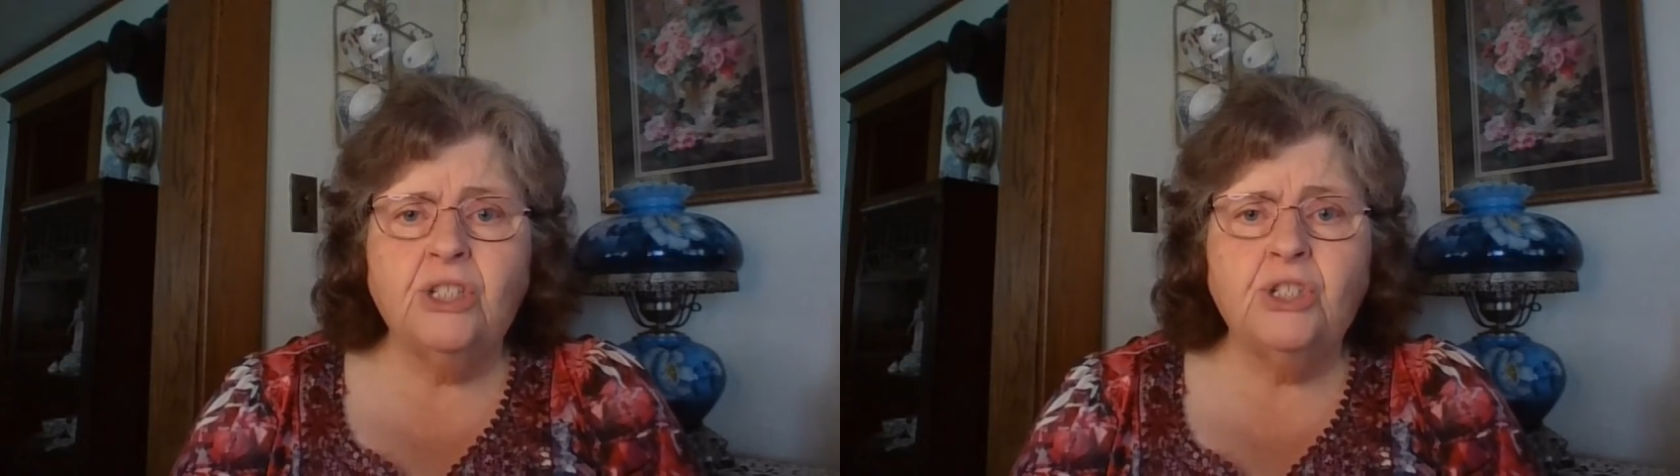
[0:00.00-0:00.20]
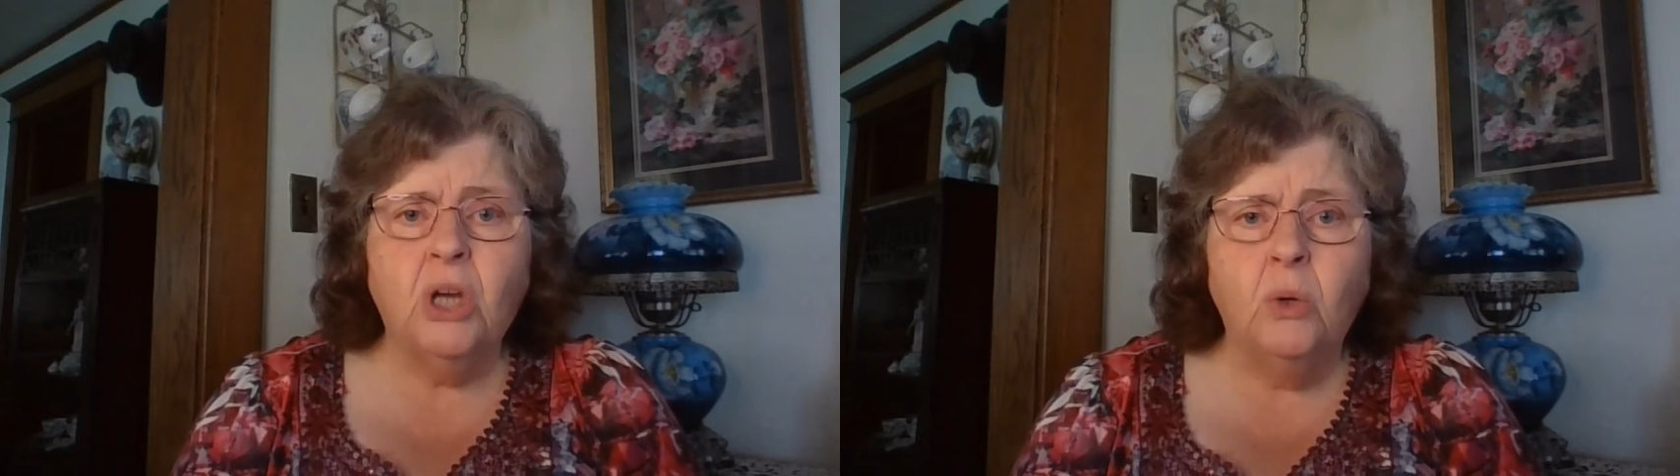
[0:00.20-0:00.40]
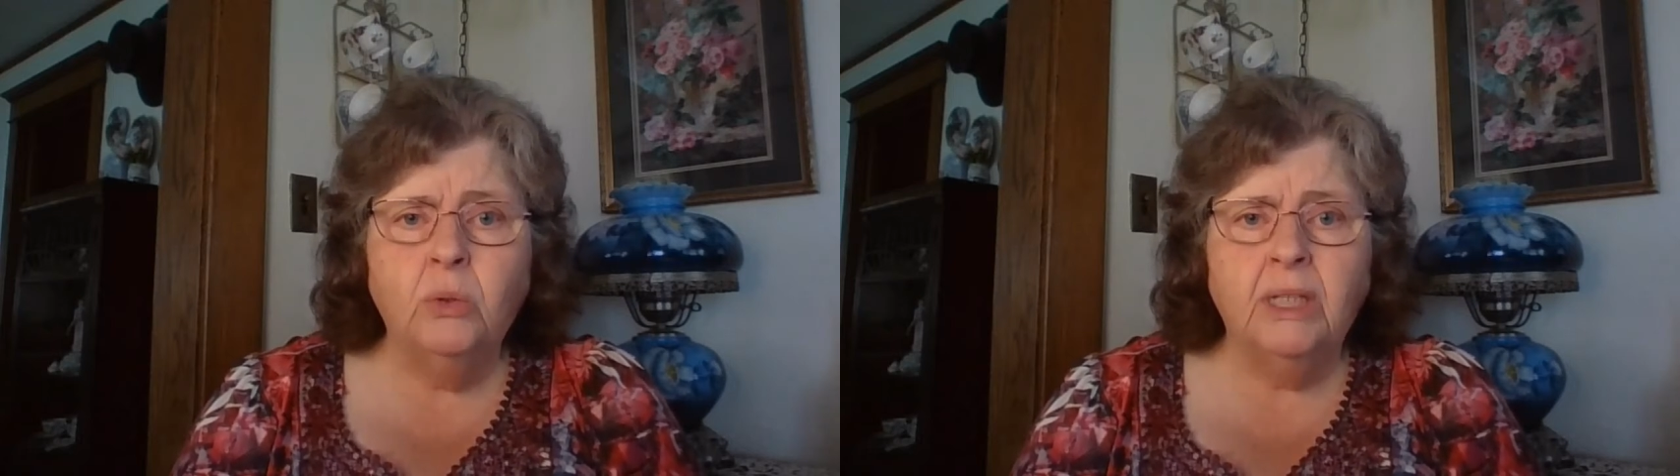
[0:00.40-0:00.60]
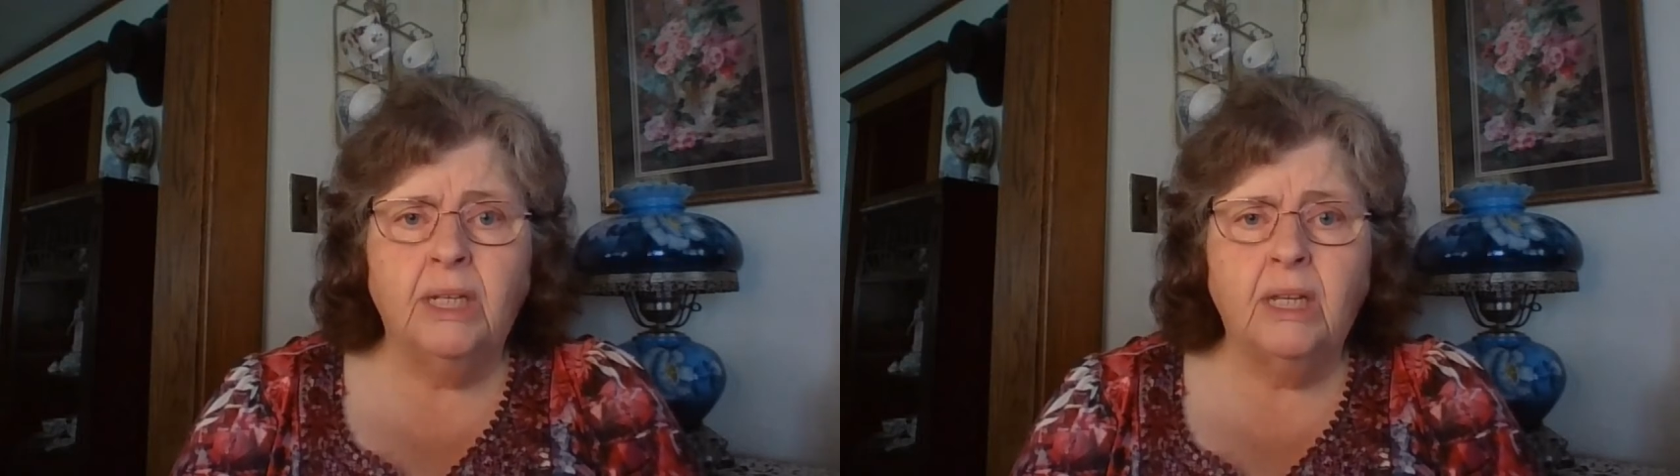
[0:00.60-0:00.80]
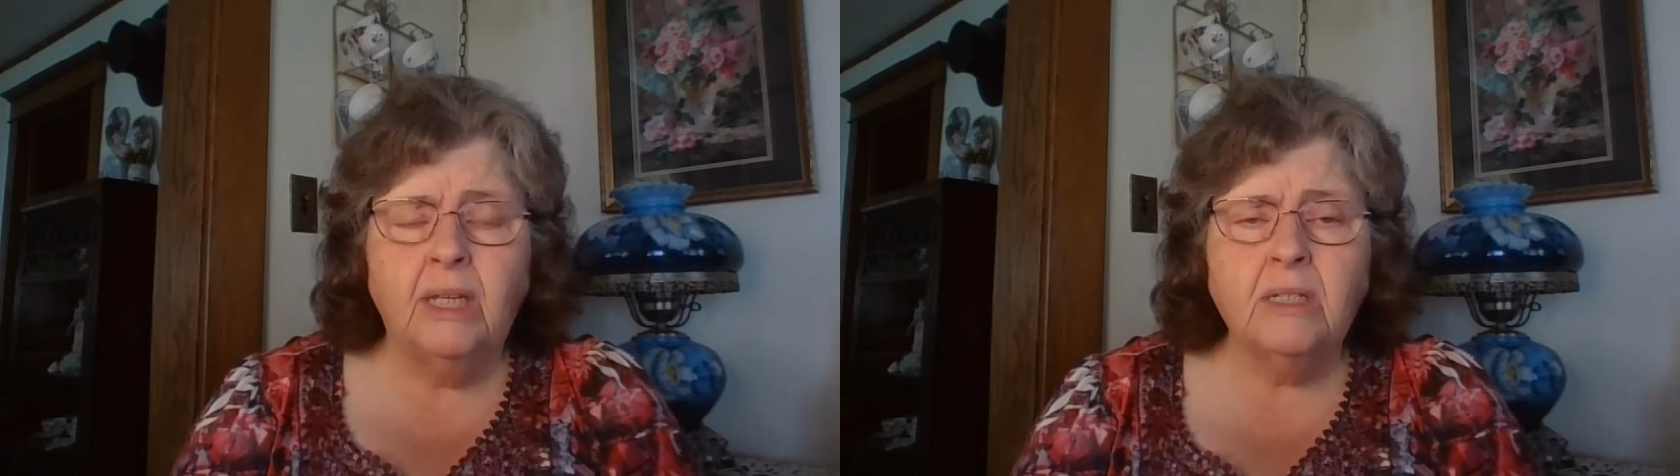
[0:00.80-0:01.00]

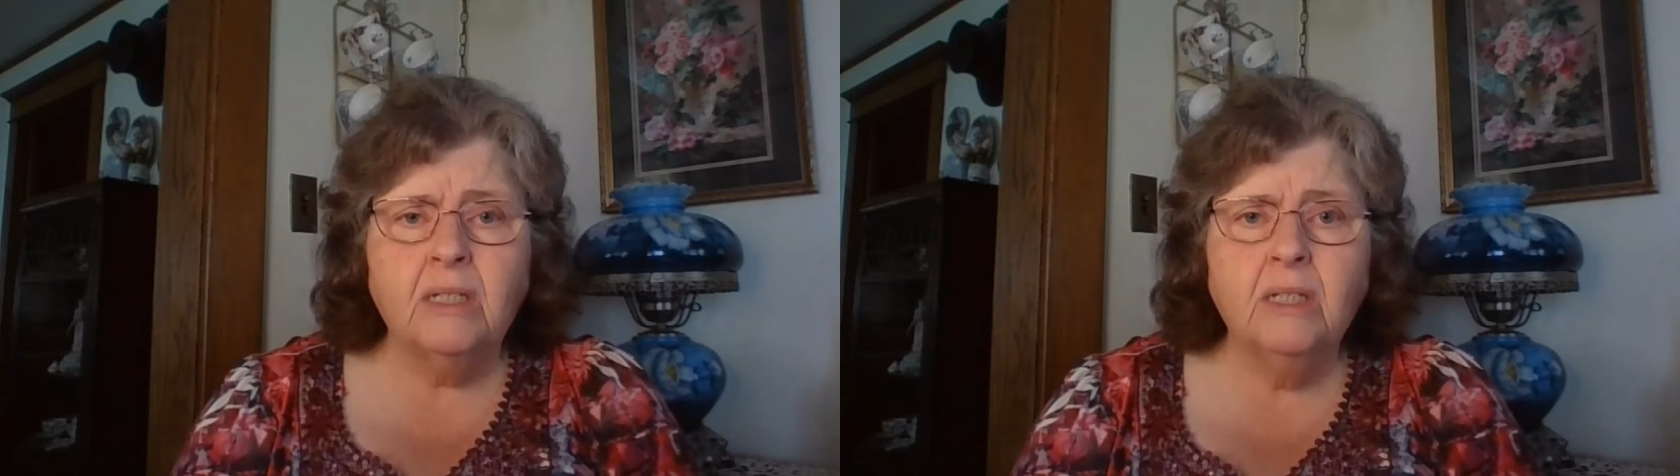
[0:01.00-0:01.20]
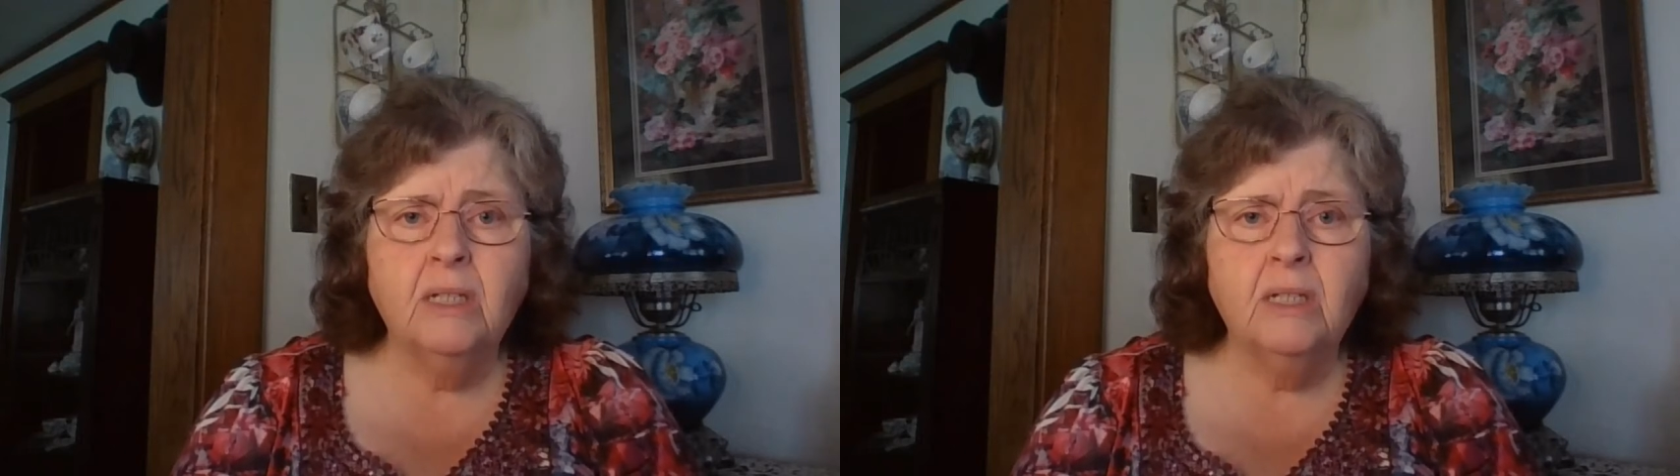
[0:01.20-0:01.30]
stolen it